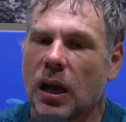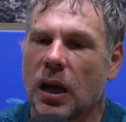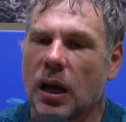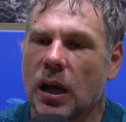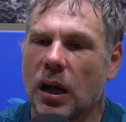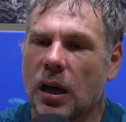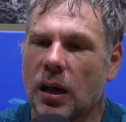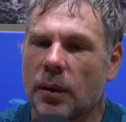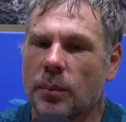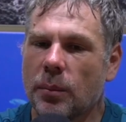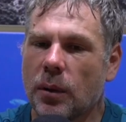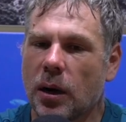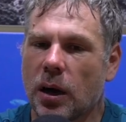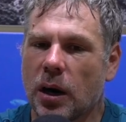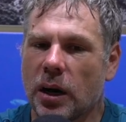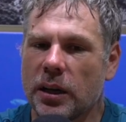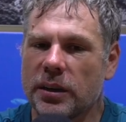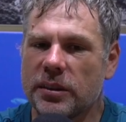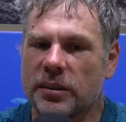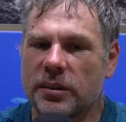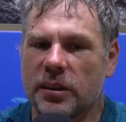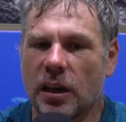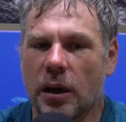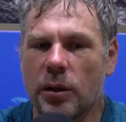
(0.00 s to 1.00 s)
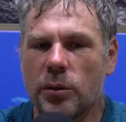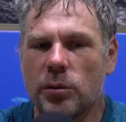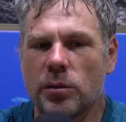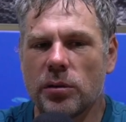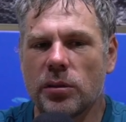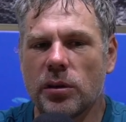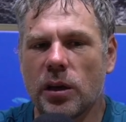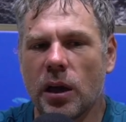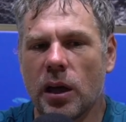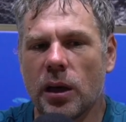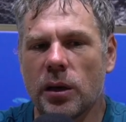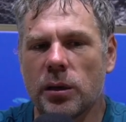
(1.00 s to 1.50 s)
Um, I
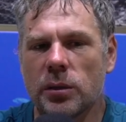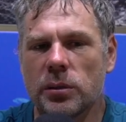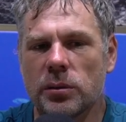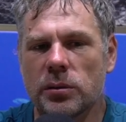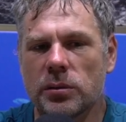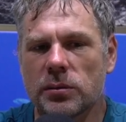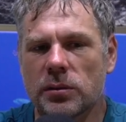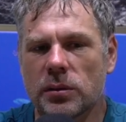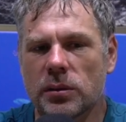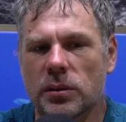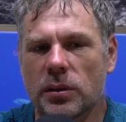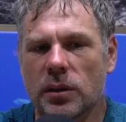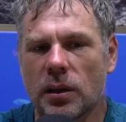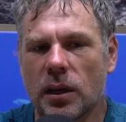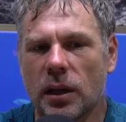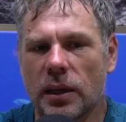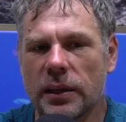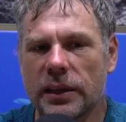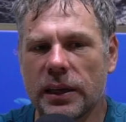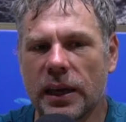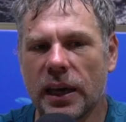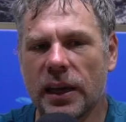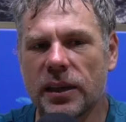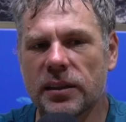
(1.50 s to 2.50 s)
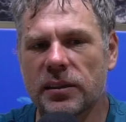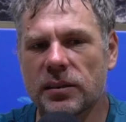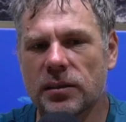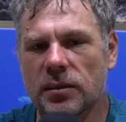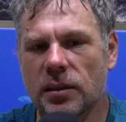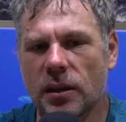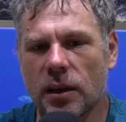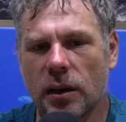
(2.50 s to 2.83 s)
don't know, yet.